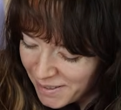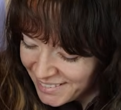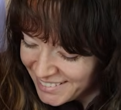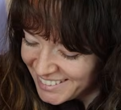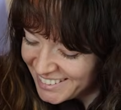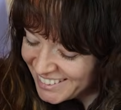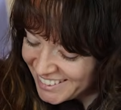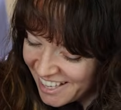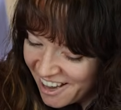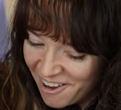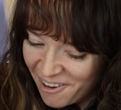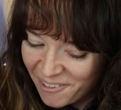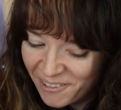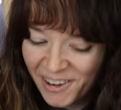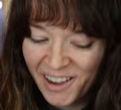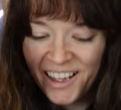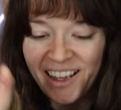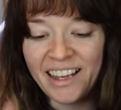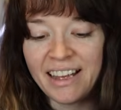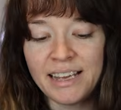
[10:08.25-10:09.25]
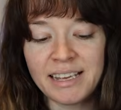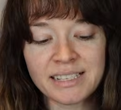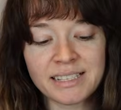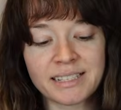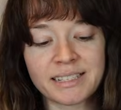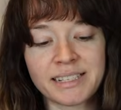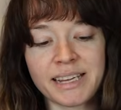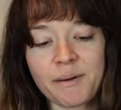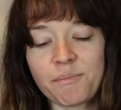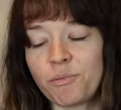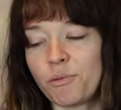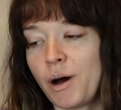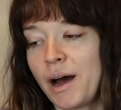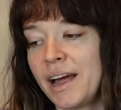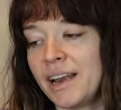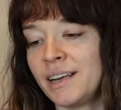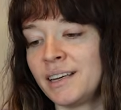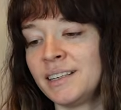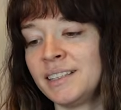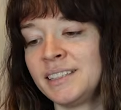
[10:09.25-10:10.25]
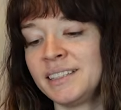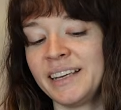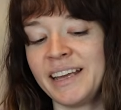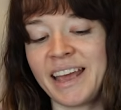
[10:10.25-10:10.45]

So, step one